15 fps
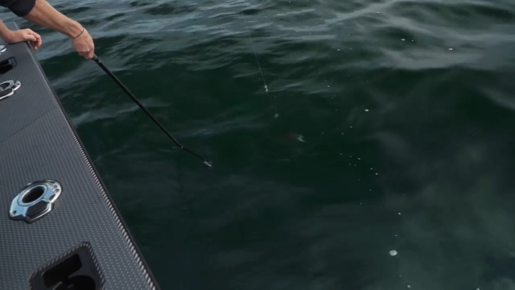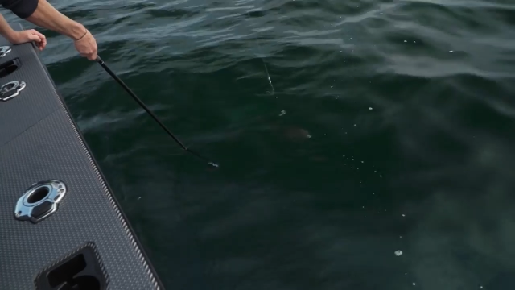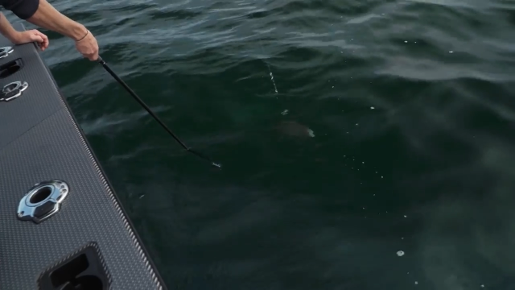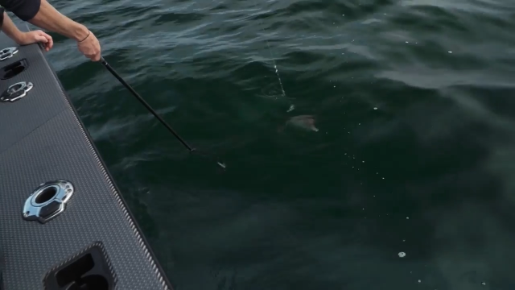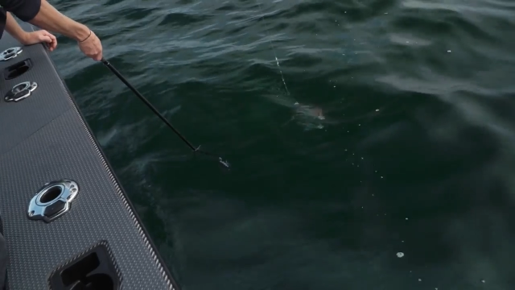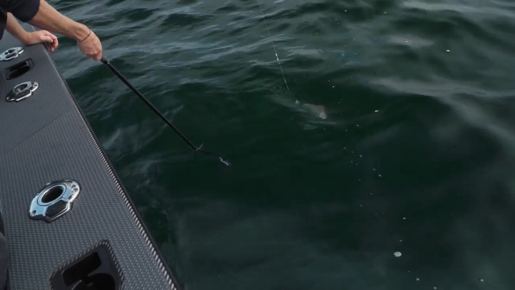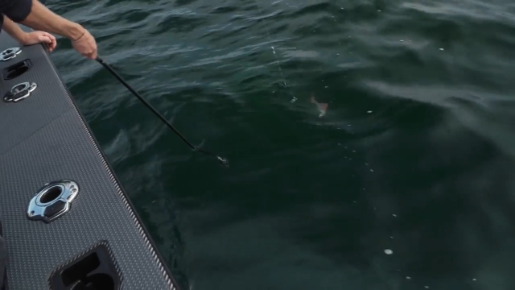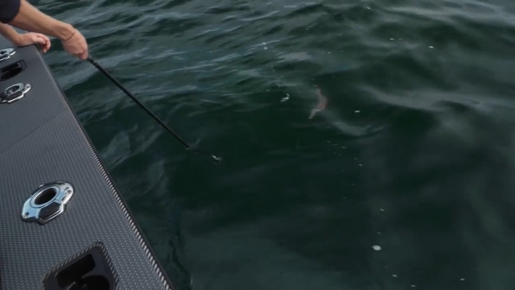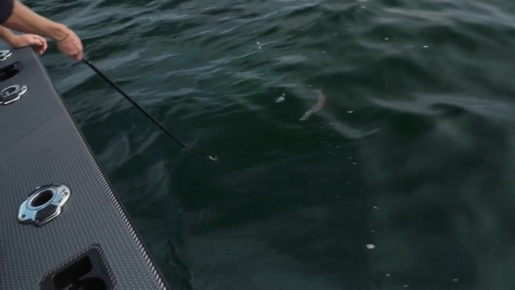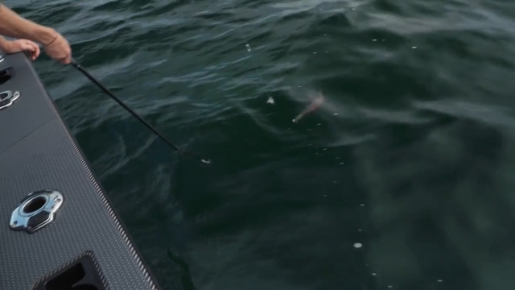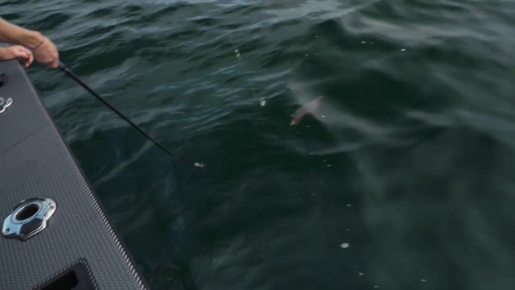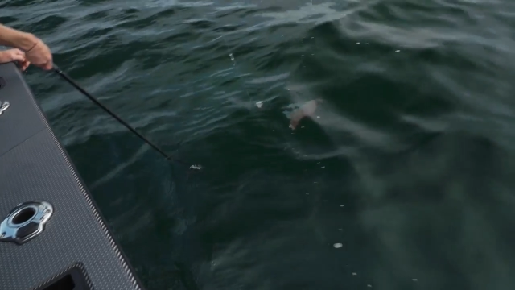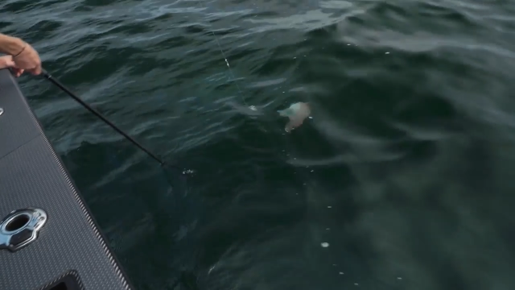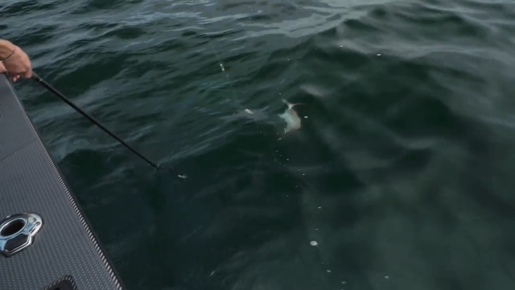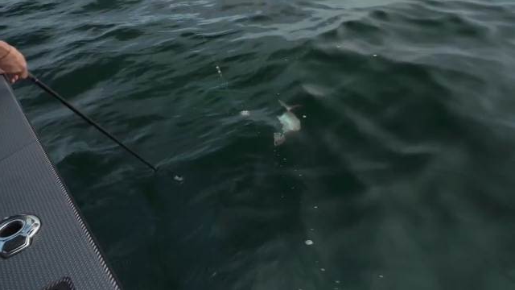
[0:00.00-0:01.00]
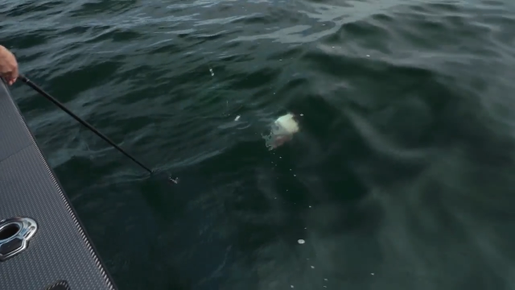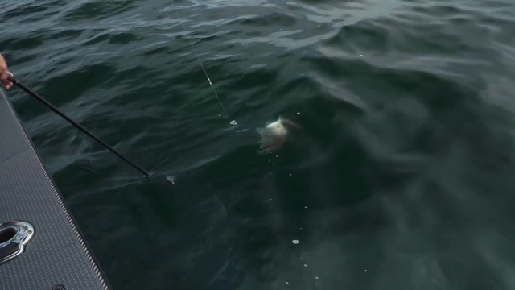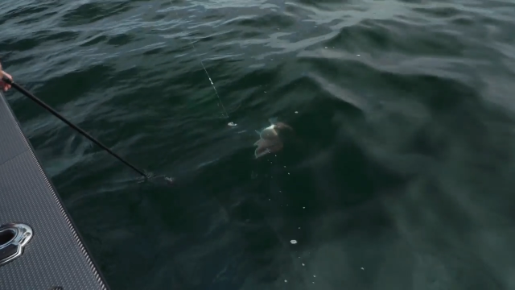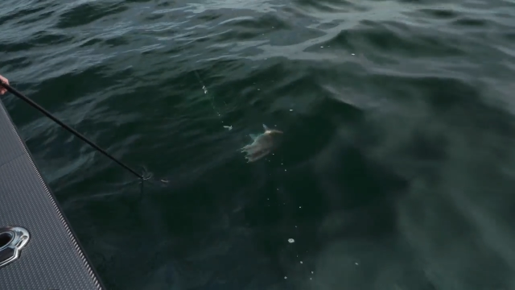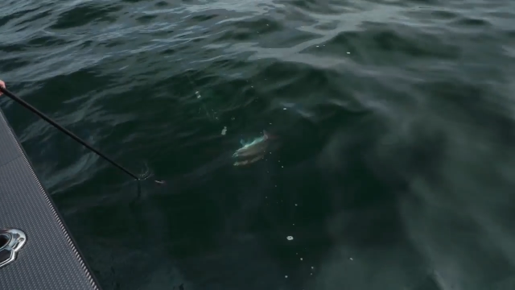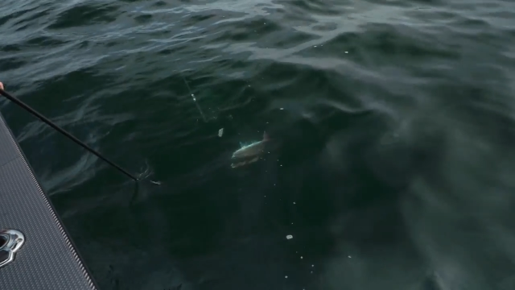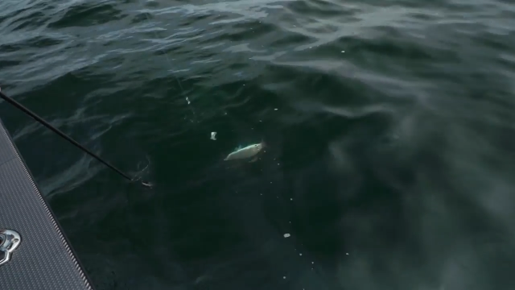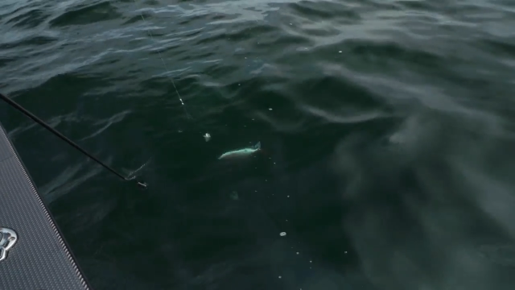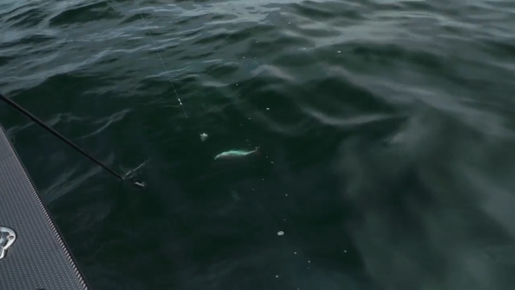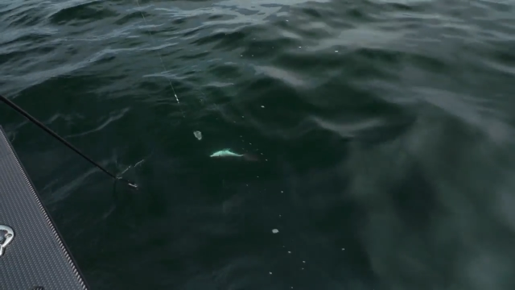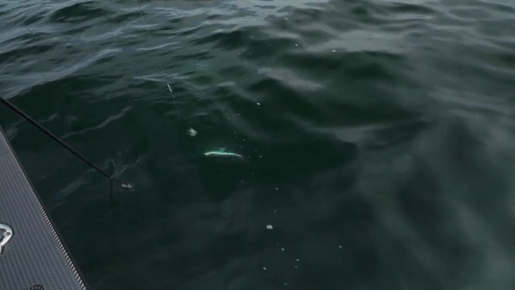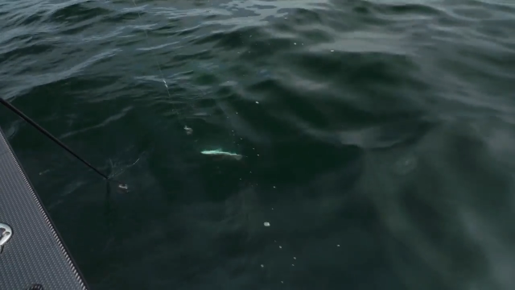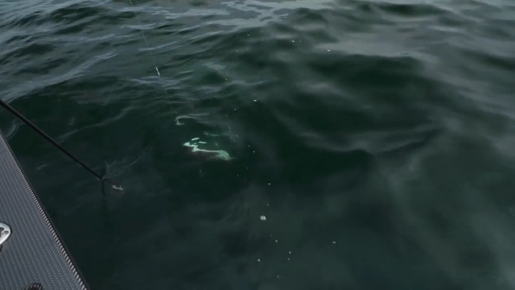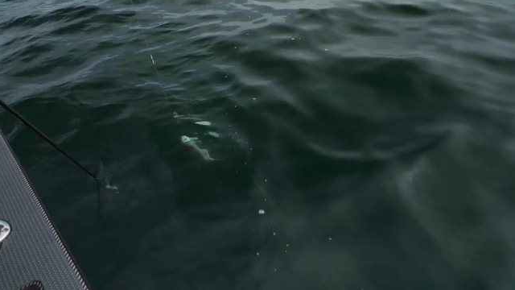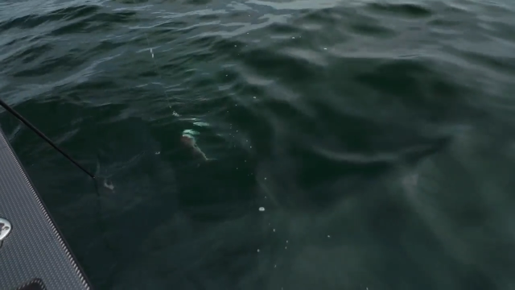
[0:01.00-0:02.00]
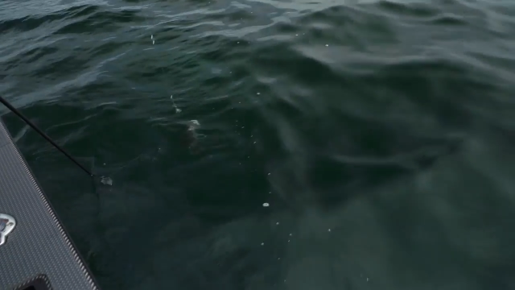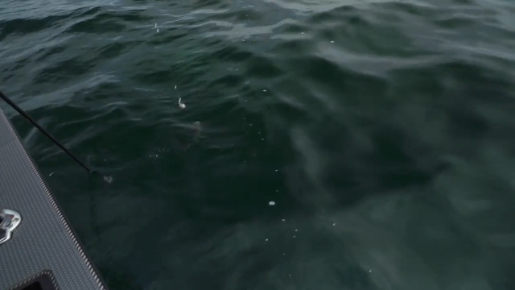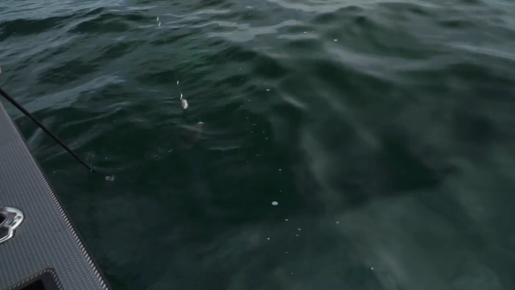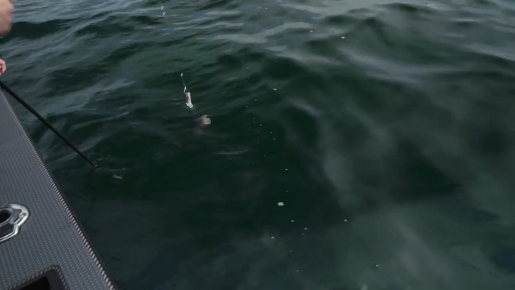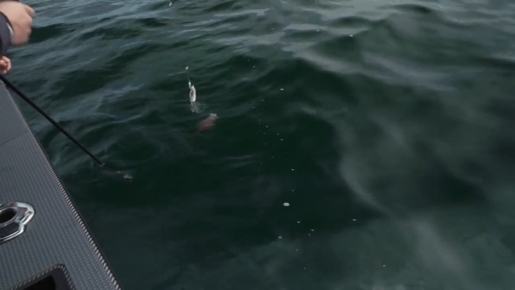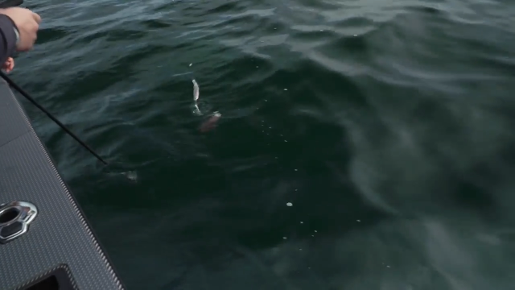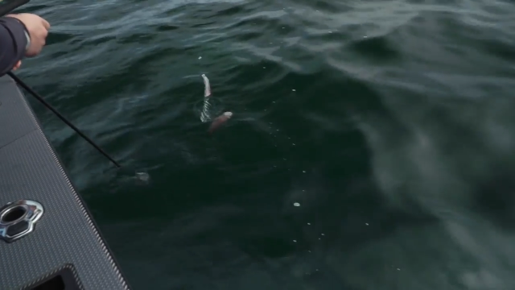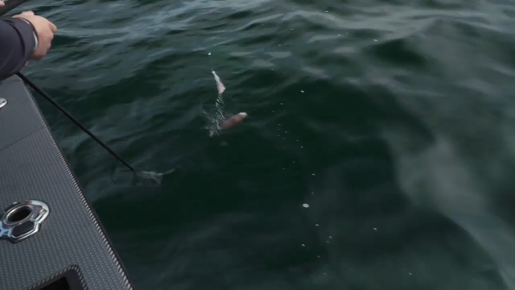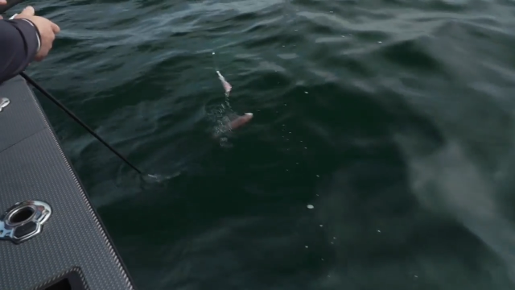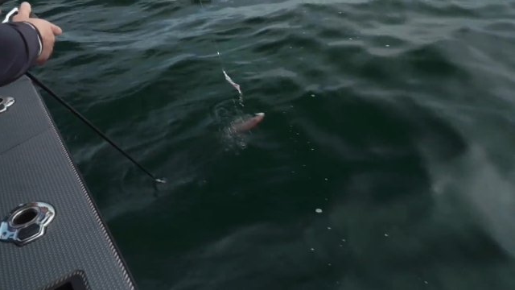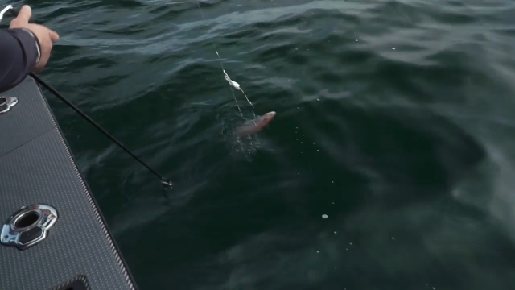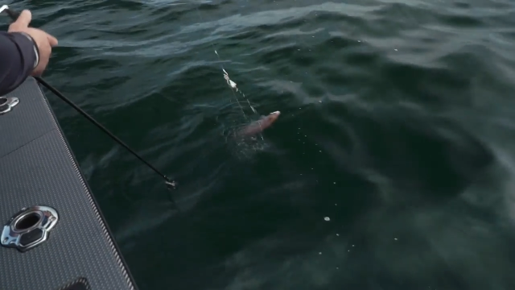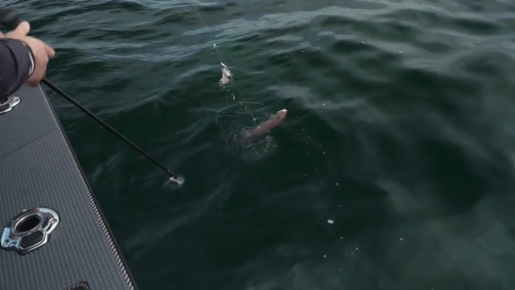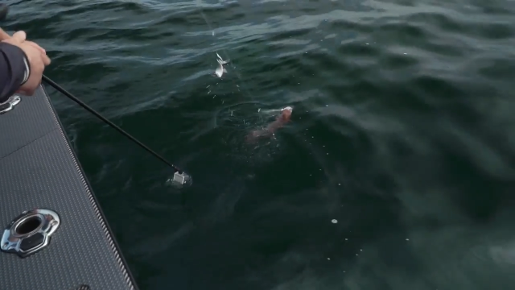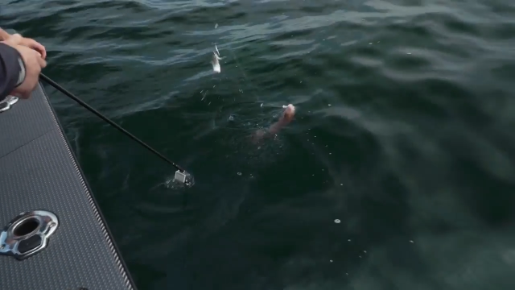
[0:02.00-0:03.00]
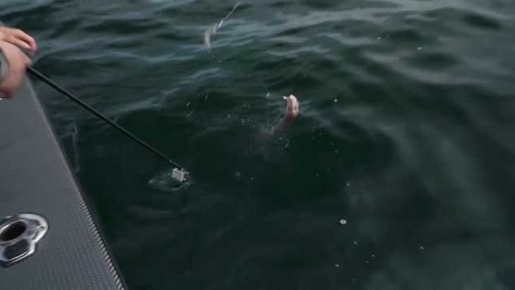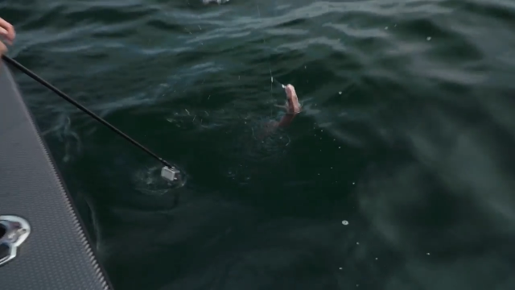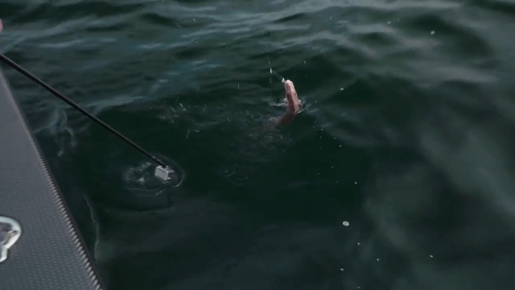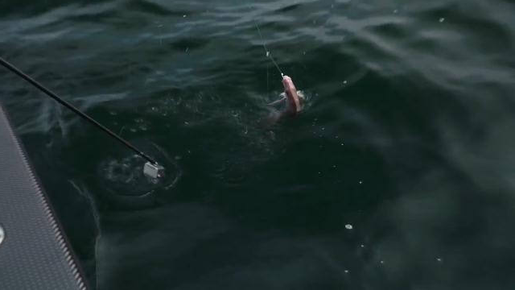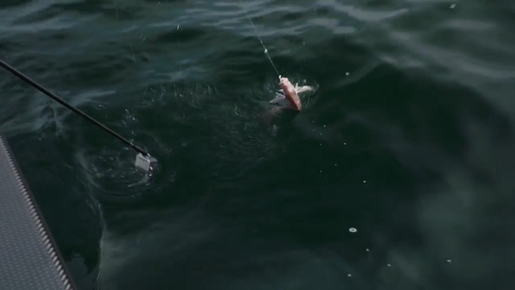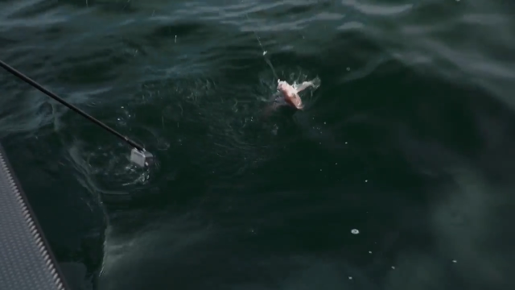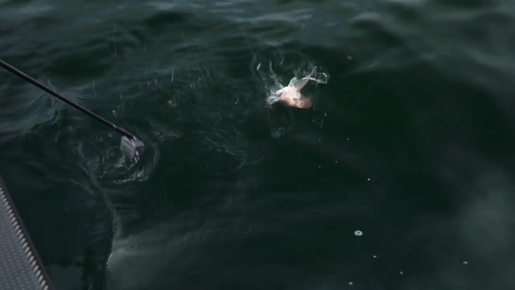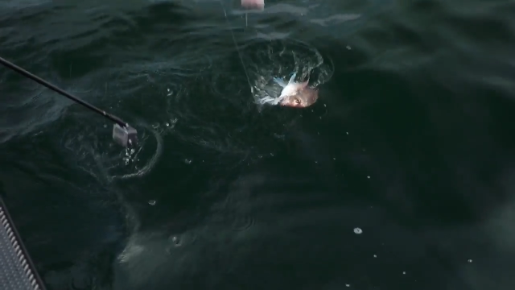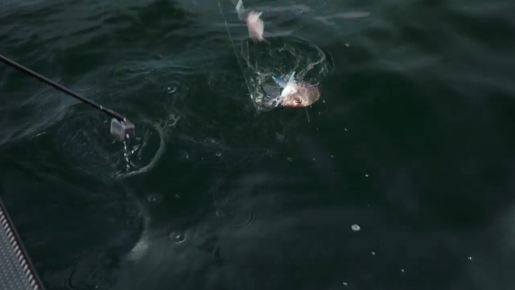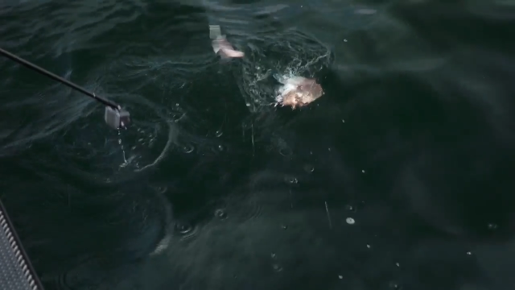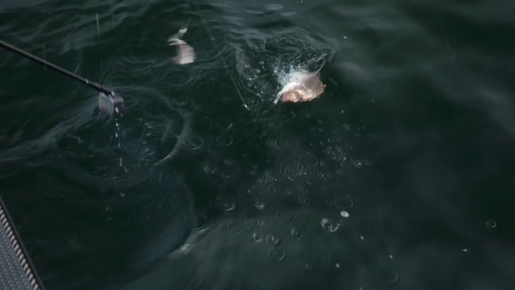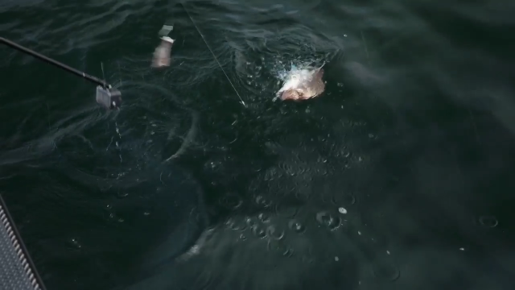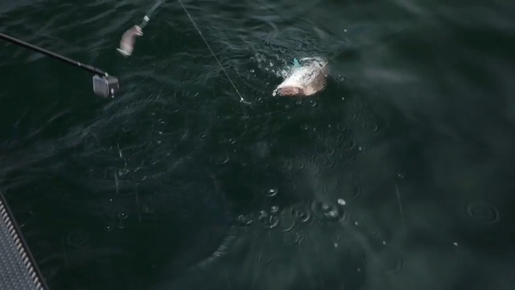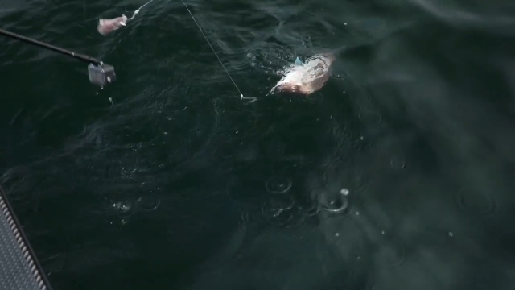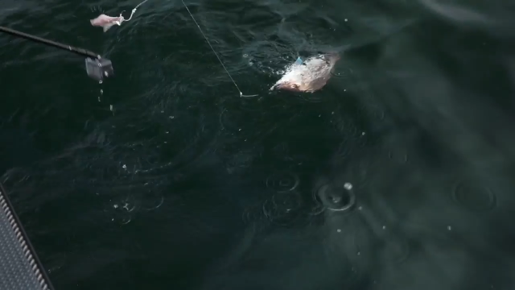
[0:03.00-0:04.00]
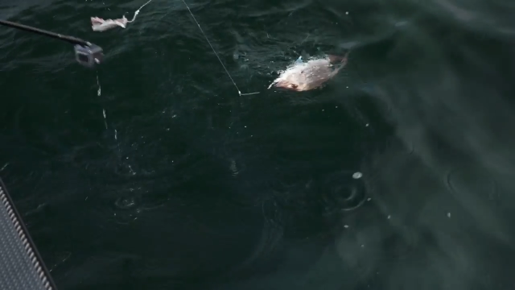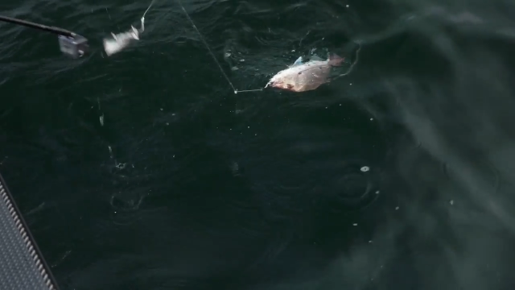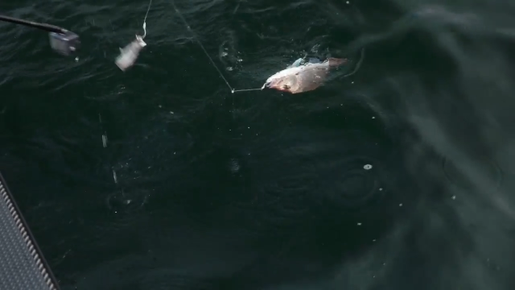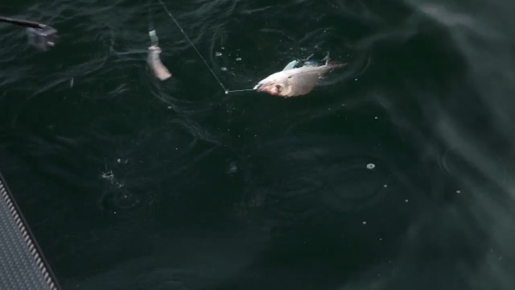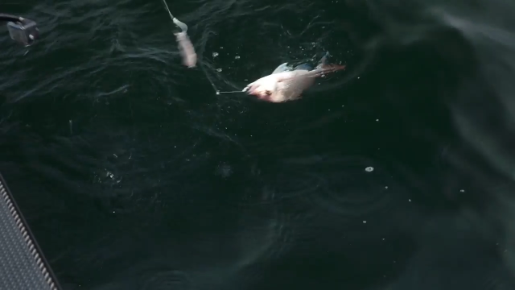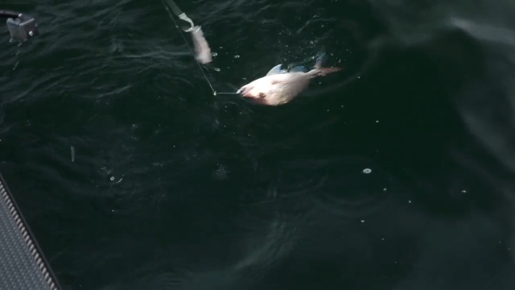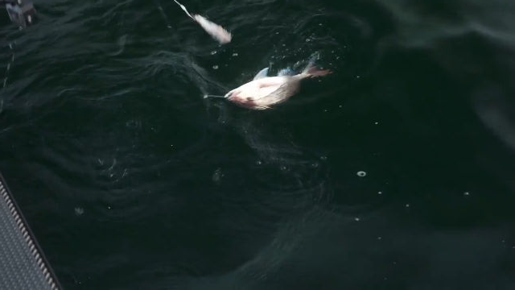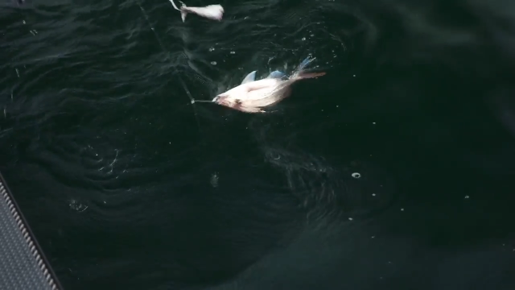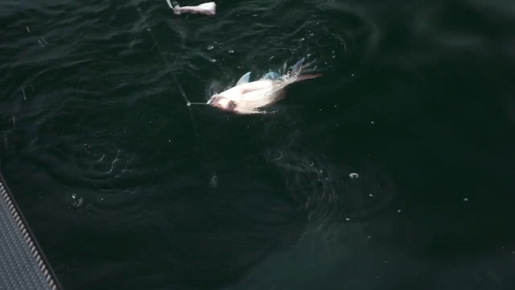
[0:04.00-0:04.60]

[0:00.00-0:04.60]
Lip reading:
Nobody's mouth can be seen.